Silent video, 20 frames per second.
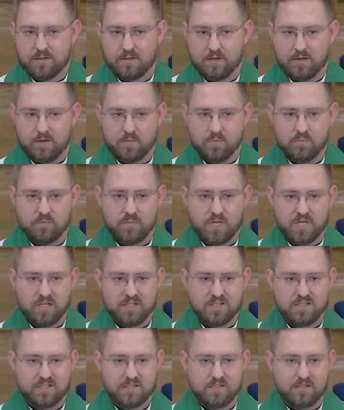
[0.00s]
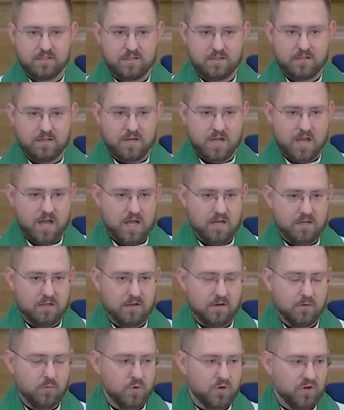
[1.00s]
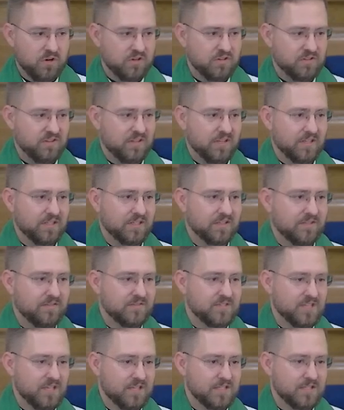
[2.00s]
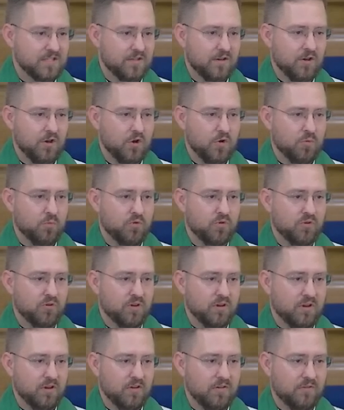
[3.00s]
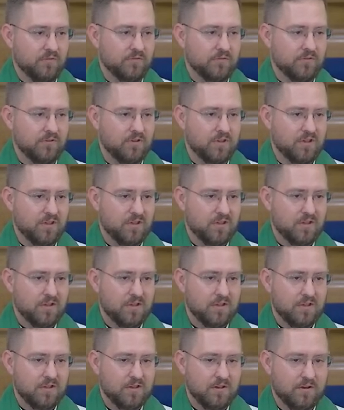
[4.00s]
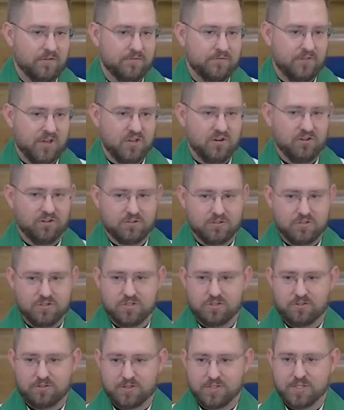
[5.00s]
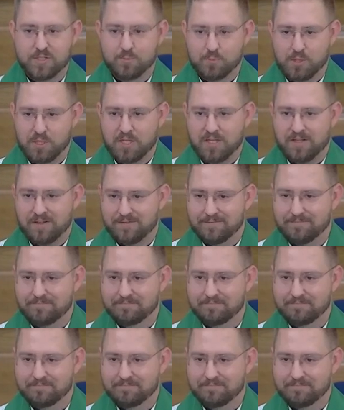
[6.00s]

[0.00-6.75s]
Um, but it's not a word that gives us the hope of a fire insurance plan.